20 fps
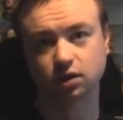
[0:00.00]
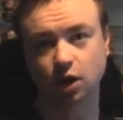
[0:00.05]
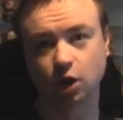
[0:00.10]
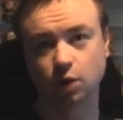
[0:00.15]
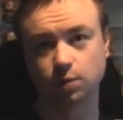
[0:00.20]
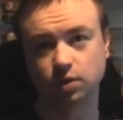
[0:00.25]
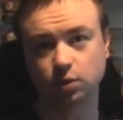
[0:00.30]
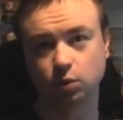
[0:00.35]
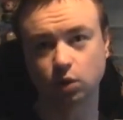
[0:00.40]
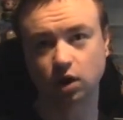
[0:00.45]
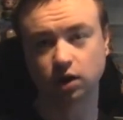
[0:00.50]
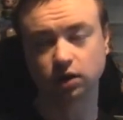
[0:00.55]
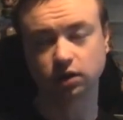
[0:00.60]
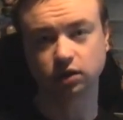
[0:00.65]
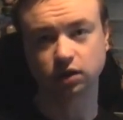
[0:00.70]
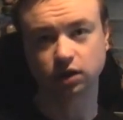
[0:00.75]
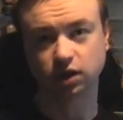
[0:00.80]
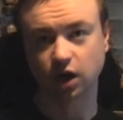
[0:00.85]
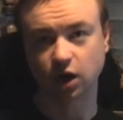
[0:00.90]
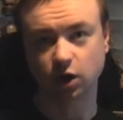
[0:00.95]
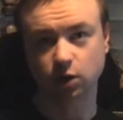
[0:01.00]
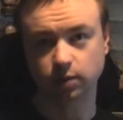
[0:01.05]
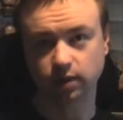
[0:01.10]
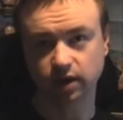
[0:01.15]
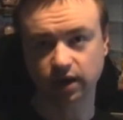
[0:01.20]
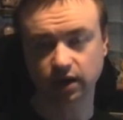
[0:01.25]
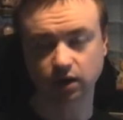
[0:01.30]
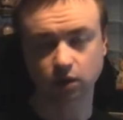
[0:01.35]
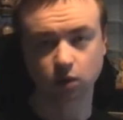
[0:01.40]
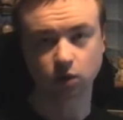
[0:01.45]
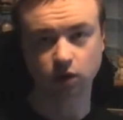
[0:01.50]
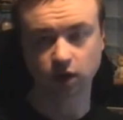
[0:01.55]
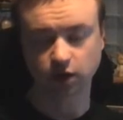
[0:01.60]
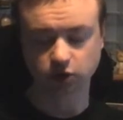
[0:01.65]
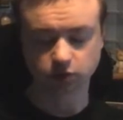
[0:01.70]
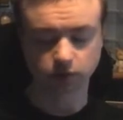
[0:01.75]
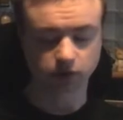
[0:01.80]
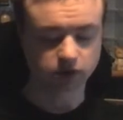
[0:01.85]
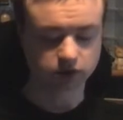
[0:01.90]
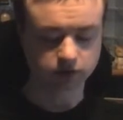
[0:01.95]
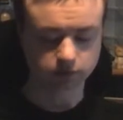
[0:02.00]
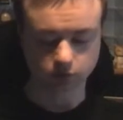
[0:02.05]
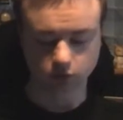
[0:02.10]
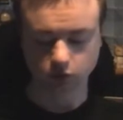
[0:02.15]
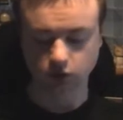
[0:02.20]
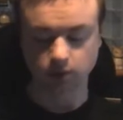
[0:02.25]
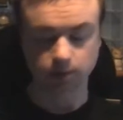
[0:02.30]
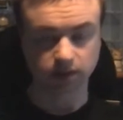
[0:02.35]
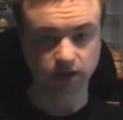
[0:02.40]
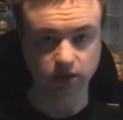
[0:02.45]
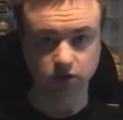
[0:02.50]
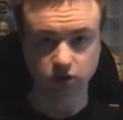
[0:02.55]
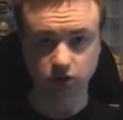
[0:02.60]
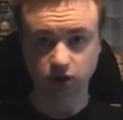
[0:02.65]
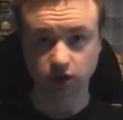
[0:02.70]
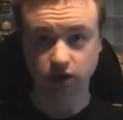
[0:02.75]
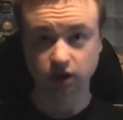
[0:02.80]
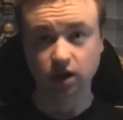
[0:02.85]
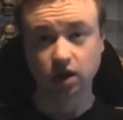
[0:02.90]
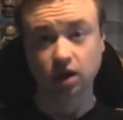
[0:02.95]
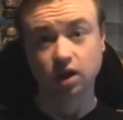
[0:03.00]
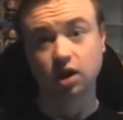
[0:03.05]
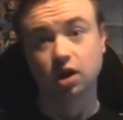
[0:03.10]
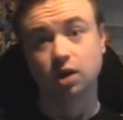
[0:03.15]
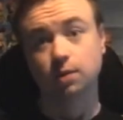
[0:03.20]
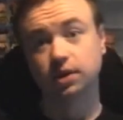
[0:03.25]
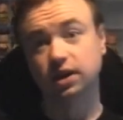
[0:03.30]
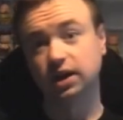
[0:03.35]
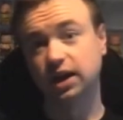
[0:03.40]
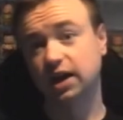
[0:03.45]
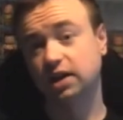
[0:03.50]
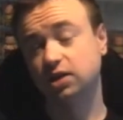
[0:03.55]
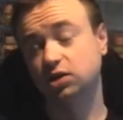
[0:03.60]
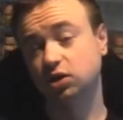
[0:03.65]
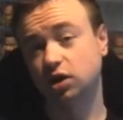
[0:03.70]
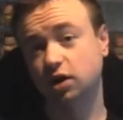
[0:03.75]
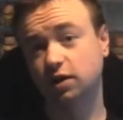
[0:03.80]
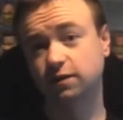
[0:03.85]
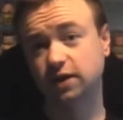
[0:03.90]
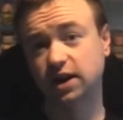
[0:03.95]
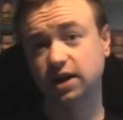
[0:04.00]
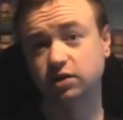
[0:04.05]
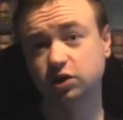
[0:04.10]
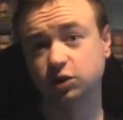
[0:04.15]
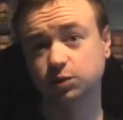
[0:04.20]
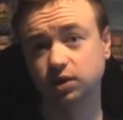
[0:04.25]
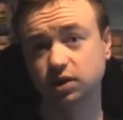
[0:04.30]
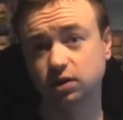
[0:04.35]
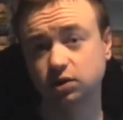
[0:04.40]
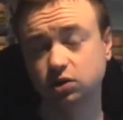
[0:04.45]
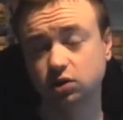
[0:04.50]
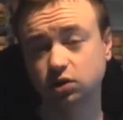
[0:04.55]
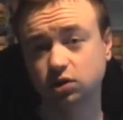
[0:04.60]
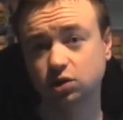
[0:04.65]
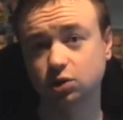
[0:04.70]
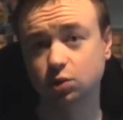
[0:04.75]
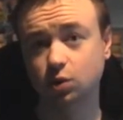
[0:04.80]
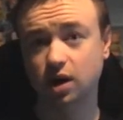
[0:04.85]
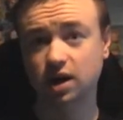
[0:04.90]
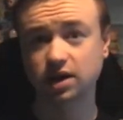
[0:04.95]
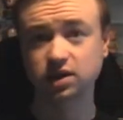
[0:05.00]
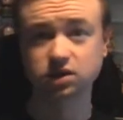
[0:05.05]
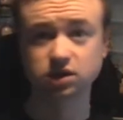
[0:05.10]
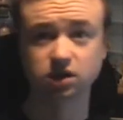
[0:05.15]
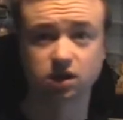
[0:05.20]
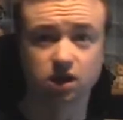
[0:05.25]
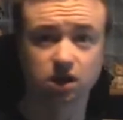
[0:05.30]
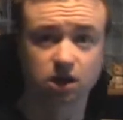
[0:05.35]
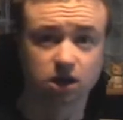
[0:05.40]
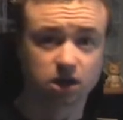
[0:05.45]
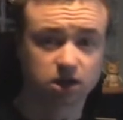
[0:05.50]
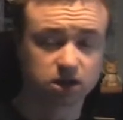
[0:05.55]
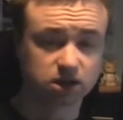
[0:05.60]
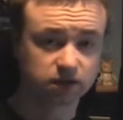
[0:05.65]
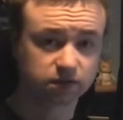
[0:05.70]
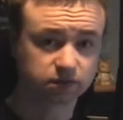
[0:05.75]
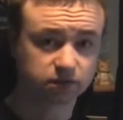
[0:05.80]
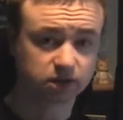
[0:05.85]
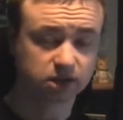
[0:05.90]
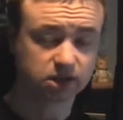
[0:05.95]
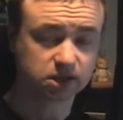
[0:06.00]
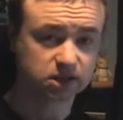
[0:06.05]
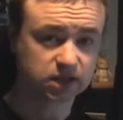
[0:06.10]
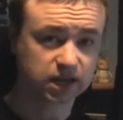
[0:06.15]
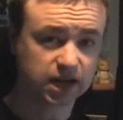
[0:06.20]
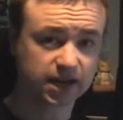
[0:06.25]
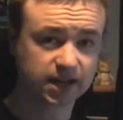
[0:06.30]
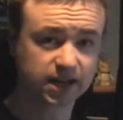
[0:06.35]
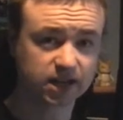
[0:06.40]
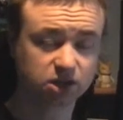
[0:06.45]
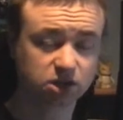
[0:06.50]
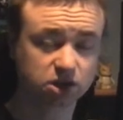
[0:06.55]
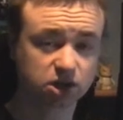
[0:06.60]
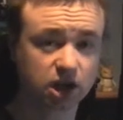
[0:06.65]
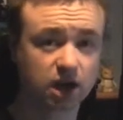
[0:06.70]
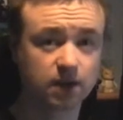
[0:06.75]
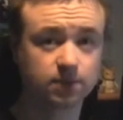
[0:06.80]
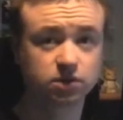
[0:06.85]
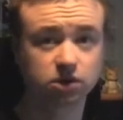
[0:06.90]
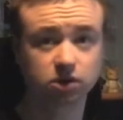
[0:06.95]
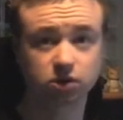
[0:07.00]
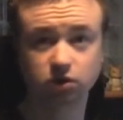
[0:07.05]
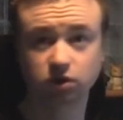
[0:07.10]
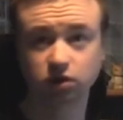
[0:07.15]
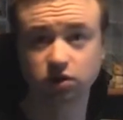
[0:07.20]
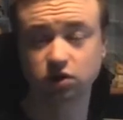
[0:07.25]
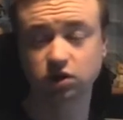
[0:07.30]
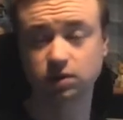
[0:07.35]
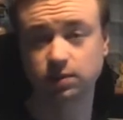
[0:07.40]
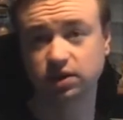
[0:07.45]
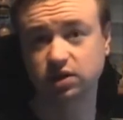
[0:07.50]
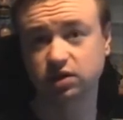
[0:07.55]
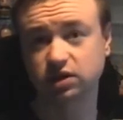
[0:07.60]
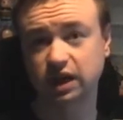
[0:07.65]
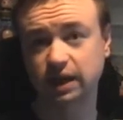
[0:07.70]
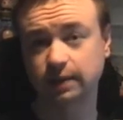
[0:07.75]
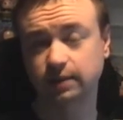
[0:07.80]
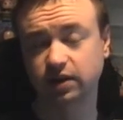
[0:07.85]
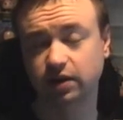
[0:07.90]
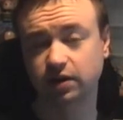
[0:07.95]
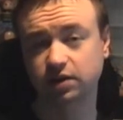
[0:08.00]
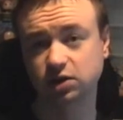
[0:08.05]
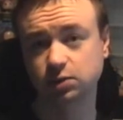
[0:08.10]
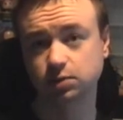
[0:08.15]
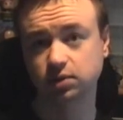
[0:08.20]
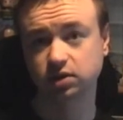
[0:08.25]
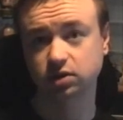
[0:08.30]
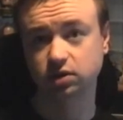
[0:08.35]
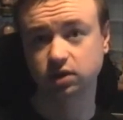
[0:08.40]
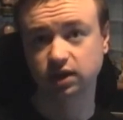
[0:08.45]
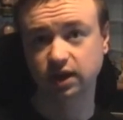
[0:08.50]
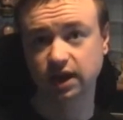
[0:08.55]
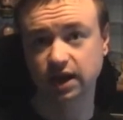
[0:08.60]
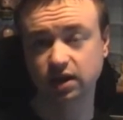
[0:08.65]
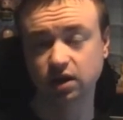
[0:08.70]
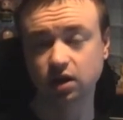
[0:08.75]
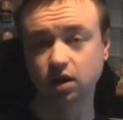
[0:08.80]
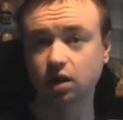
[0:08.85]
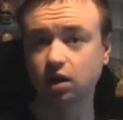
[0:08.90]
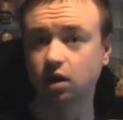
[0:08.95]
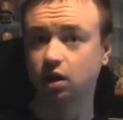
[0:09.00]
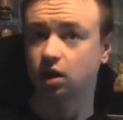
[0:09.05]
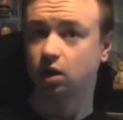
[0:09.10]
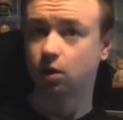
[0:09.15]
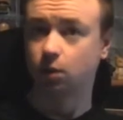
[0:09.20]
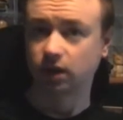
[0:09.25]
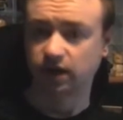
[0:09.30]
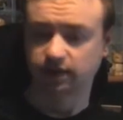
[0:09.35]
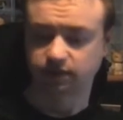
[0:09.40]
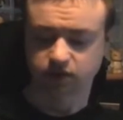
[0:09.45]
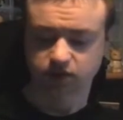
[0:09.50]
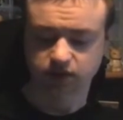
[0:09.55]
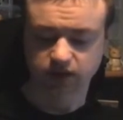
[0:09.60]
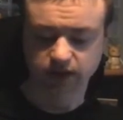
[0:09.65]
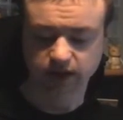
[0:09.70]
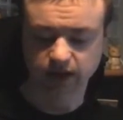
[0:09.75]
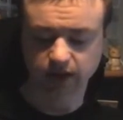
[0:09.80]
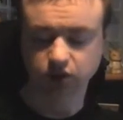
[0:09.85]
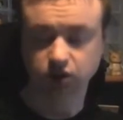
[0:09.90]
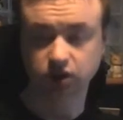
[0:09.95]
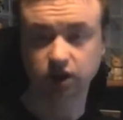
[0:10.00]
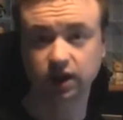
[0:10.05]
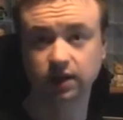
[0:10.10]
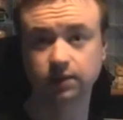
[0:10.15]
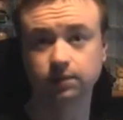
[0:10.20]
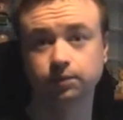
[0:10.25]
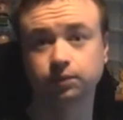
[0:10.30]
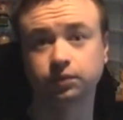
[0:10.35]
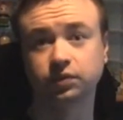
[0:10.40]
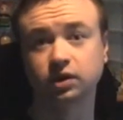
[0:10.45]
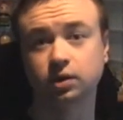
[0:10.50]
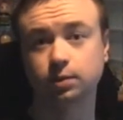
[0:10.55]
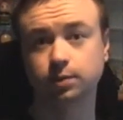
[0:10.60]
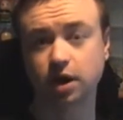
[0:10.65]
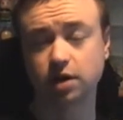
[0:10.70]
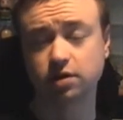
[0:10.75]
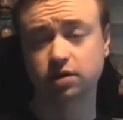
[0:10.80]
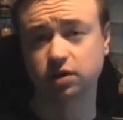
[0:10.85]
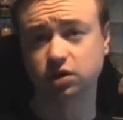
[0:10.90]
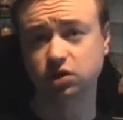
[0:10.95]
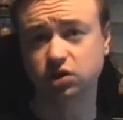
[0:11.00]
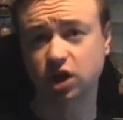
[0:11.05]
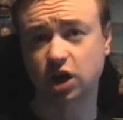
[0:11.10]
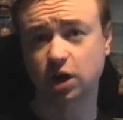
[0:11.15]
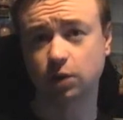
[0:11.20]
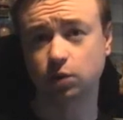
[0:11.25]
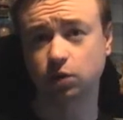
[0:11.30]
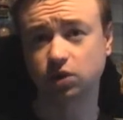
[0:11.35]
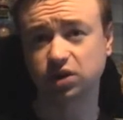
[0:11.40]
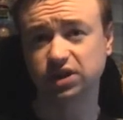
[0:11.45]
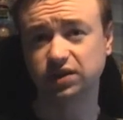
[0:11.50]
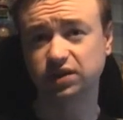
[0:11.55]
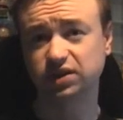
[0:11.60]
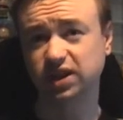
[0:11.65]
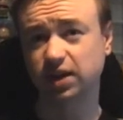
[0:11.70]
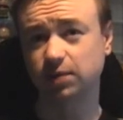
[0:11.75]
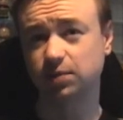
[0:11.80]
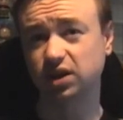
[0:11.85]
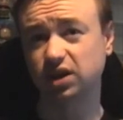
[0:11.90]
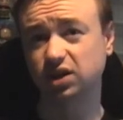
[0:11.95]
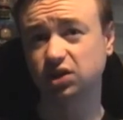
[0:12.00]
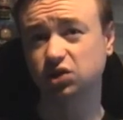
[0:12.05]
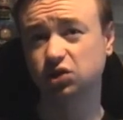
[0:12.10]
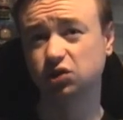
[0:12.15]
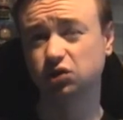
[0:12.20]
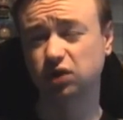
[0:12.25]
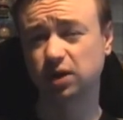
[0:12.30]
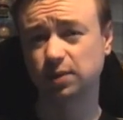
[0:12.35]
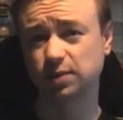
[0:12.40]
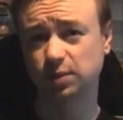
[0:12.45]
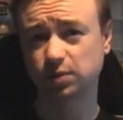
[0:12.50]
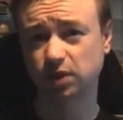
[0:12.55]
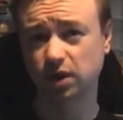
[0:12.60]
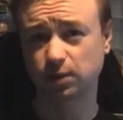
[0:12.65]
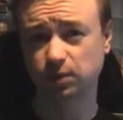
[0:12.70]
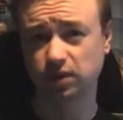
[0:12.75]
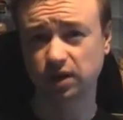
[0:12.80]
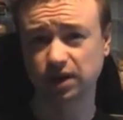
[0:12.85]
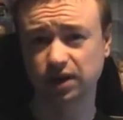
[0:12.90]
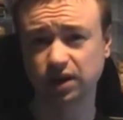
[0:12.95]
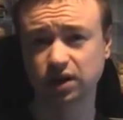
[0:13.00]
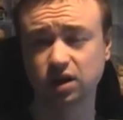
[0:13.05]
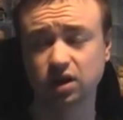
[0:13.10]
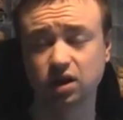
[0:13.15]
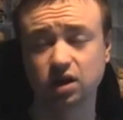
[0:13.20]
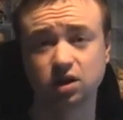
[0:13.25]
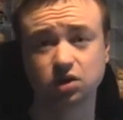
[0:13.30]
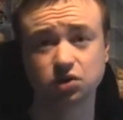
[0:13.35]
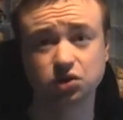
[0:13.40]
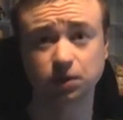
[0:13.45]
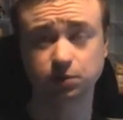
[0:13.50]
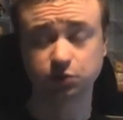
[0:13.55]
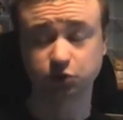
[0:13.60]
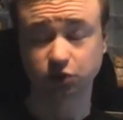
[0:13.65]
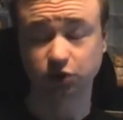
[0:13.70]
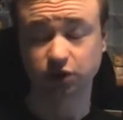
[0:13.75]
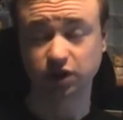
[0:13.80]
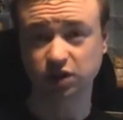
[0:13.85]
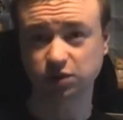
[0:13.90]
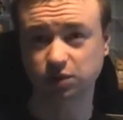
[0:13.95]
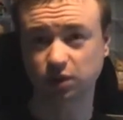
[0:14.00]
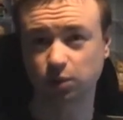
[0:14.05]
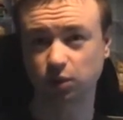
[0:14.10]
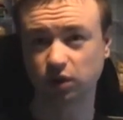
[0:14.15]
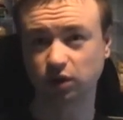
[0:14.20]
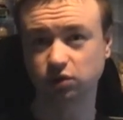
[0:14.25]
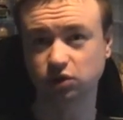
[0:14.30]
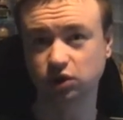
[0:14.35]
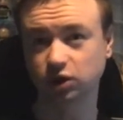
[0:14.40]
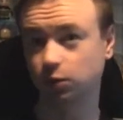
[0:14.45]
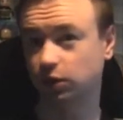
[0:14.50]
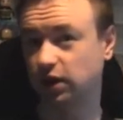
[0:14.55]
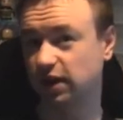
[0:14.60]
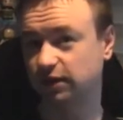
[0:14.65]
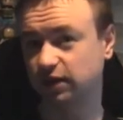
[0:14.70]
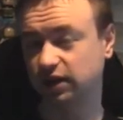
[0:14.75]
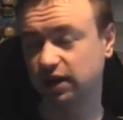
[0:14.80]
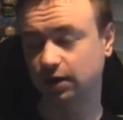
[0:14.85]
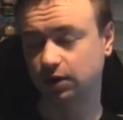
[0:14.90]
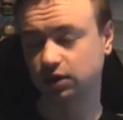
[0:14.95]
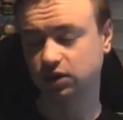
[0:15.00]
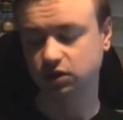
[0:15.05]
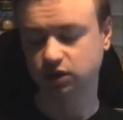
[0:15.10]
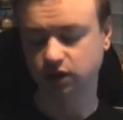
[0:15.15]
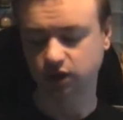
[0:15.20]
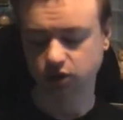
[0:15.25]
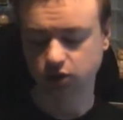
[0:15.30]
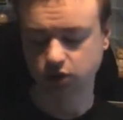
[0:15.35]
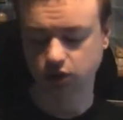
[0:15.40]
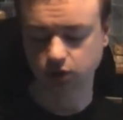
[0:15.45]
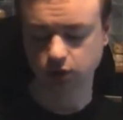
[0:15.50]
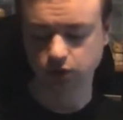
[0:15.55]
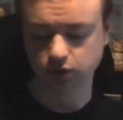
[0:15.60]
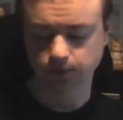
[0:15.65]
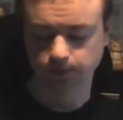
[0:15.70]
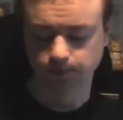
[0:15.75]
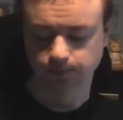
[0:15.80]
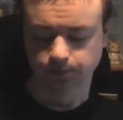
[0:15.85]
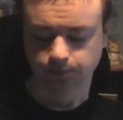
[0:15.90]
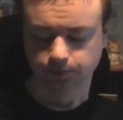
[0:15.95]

Obi-Wan Kenobi, all those ones have already been done. But again, Darth Vader has been done twice, differently slightly each time, so could some of the same characters be done again? We'll have to see next year. Both the Star Wars series have been extremely popular, so I'm sure this one will too, whatever characters they choose.